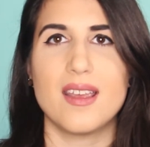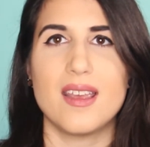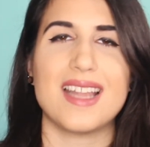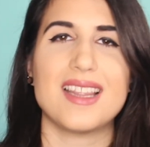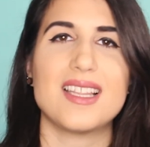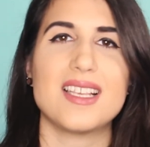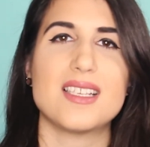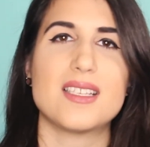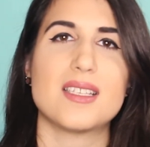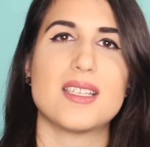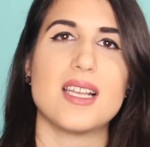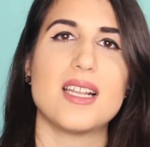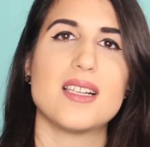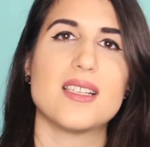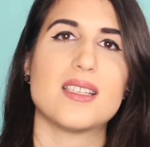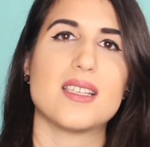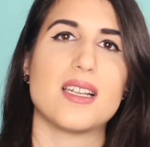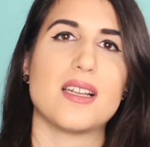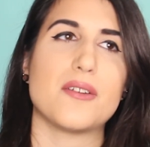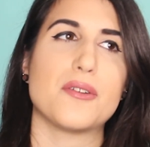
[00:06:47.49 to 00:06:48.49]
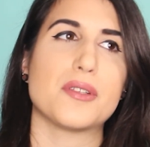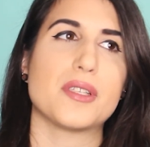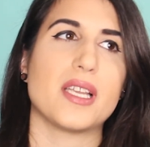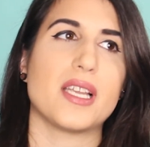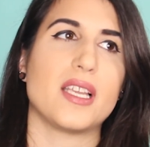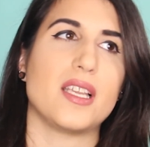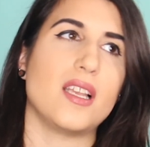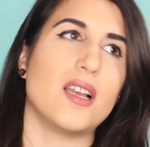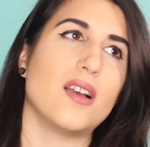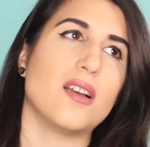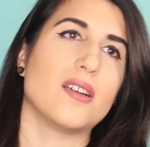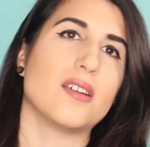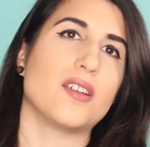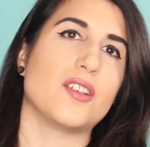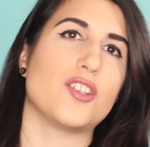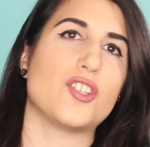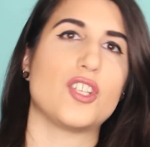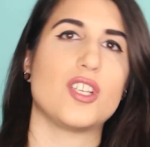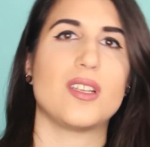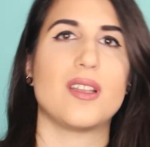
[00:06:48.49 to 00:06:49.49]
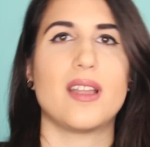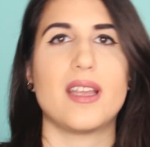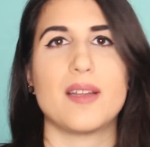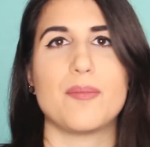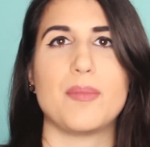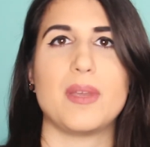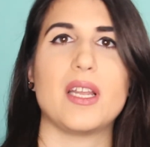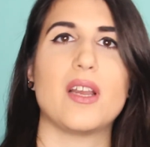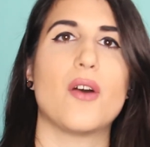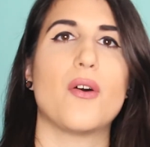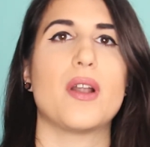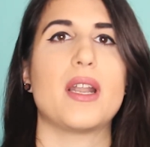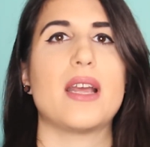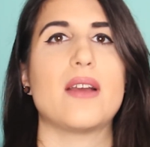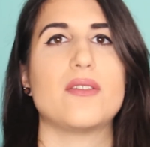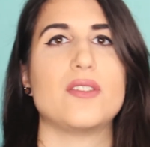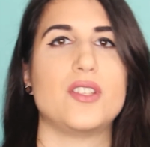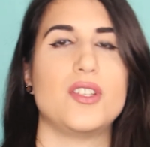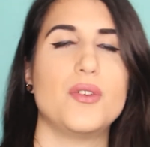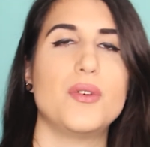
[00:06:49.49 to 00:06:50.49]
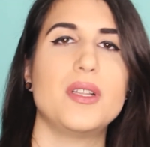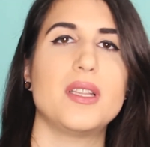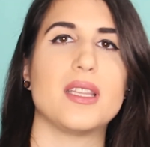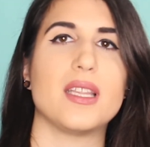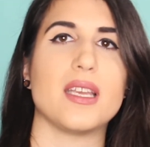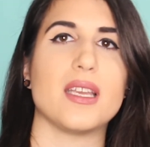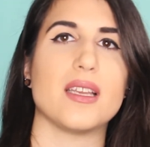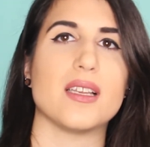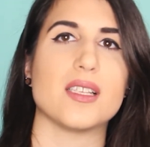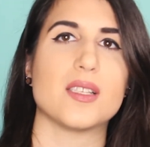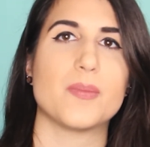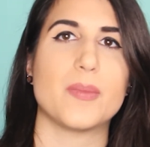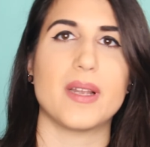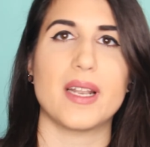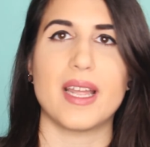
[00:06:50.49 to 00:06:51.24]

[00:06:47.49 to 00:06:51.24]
had this sense that I was like young and she'd like be going out and doing things,